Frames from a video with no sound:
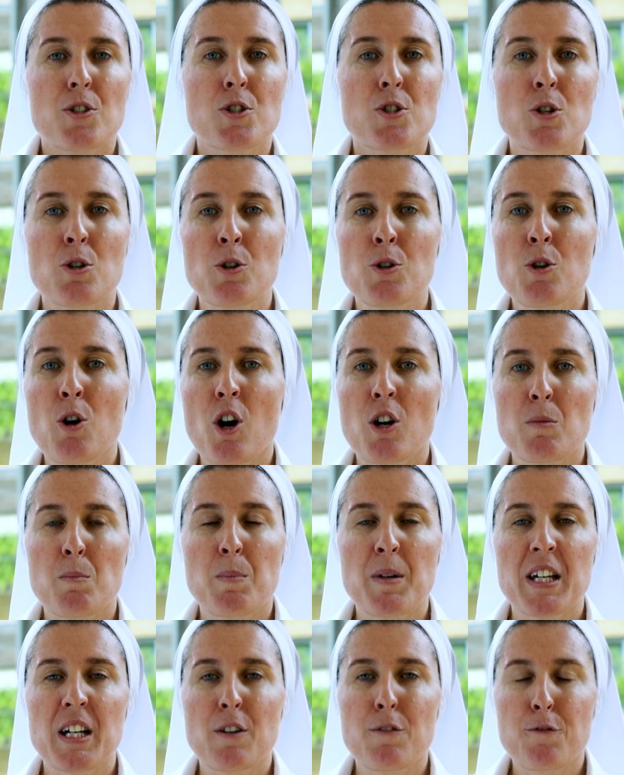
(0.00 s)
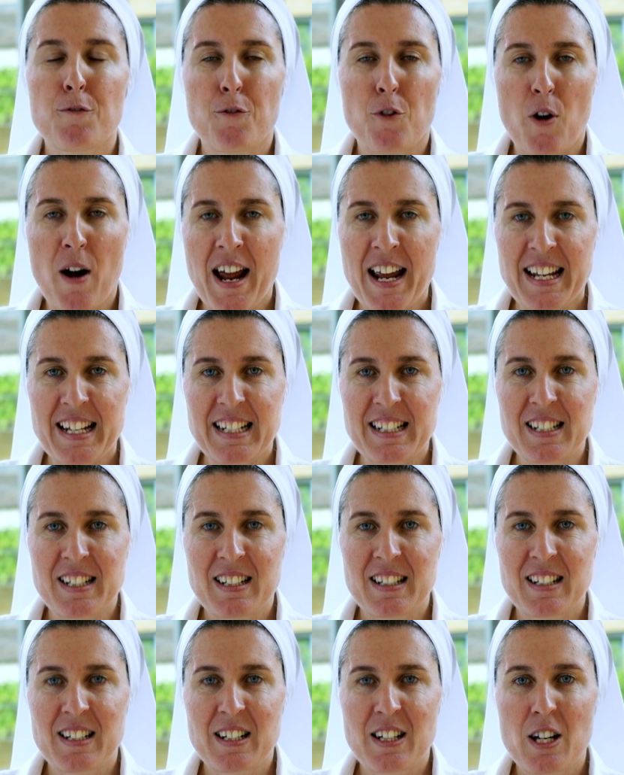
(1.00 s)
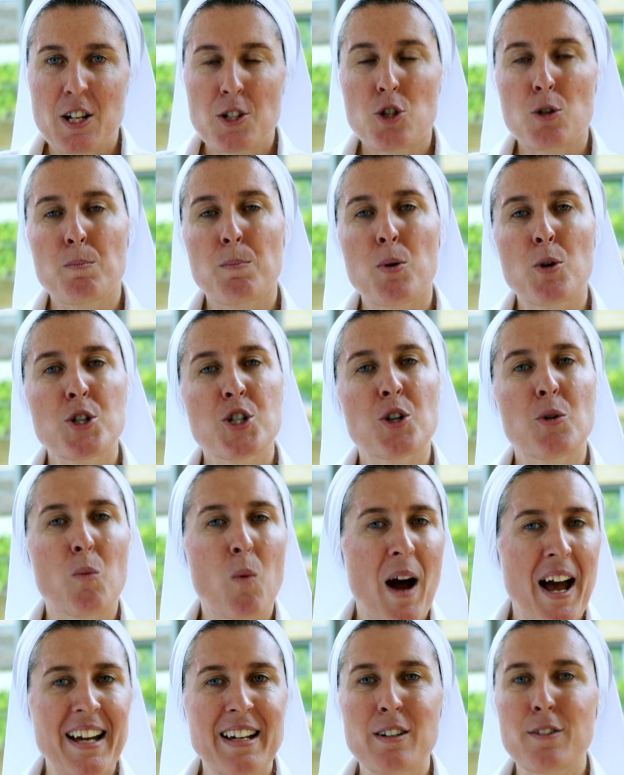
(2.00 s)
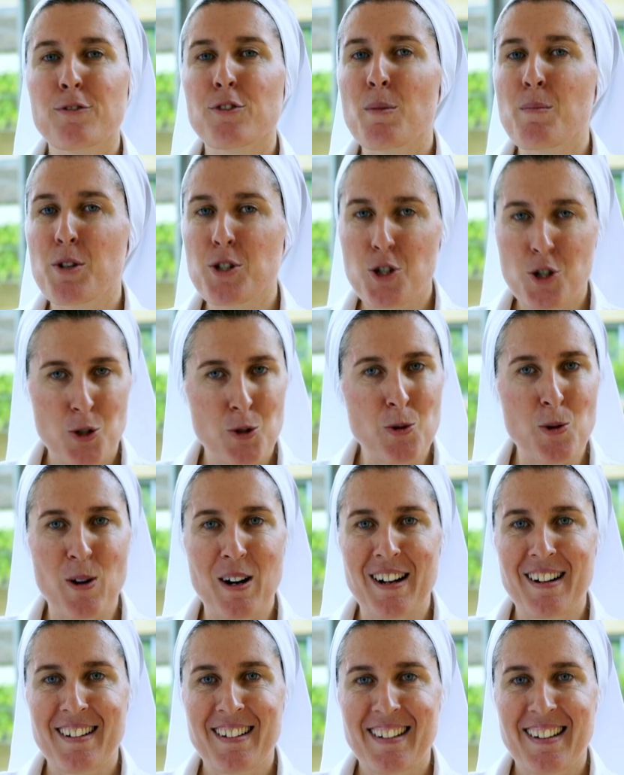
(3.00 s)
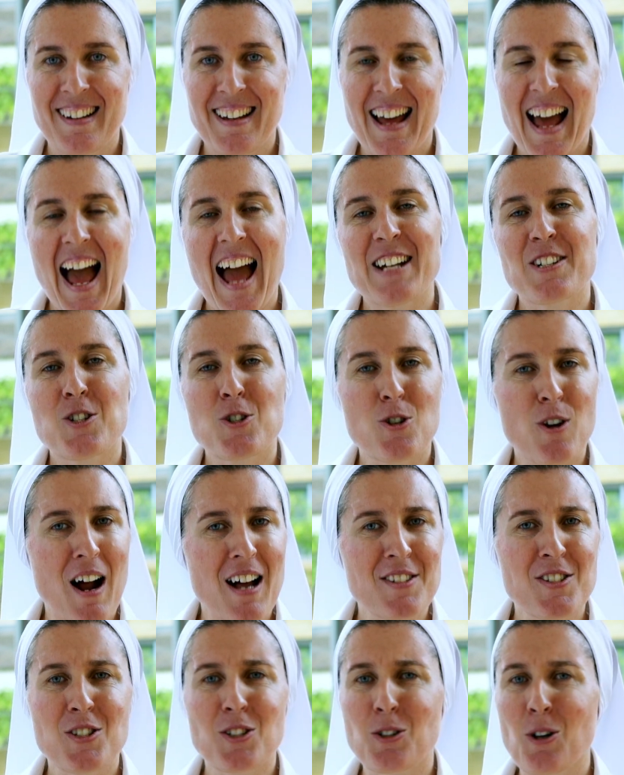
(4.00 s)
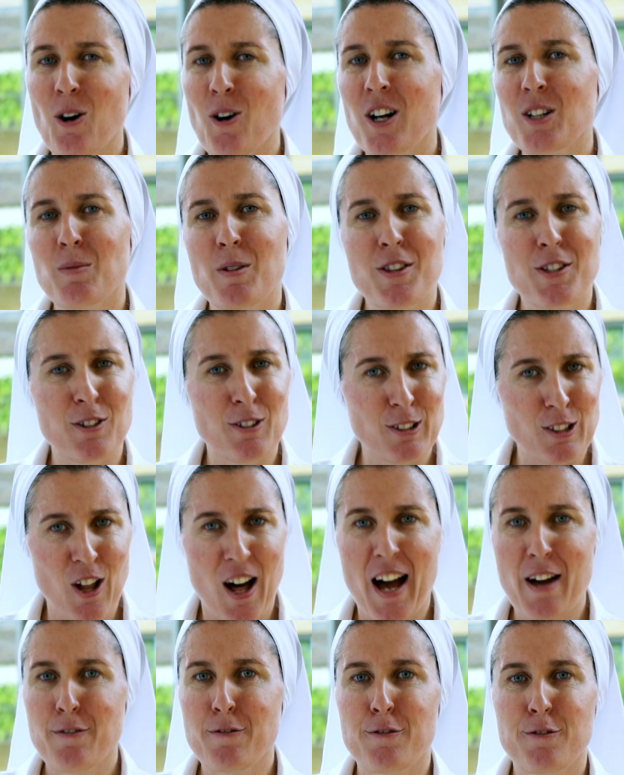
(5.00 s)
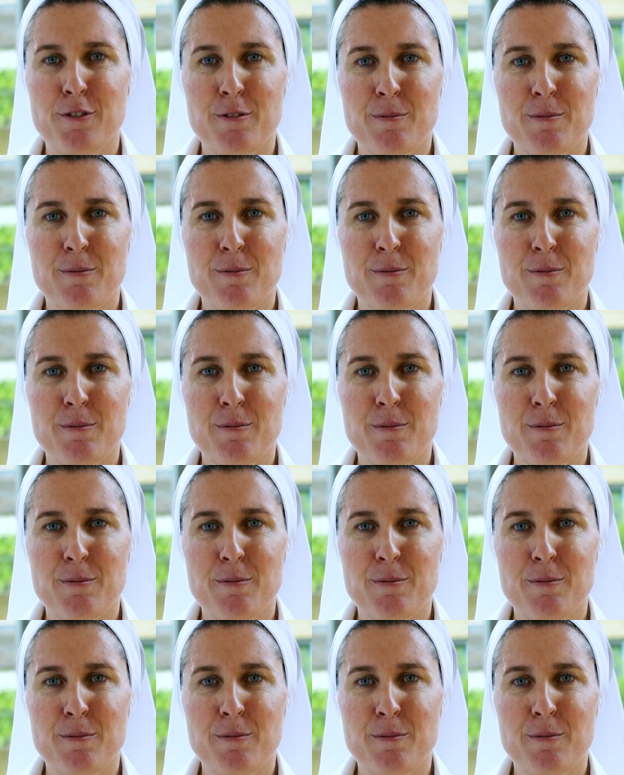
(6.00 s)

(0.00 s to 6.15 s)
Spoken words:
"Do not be afraid to push away from the shore and trust God with your life,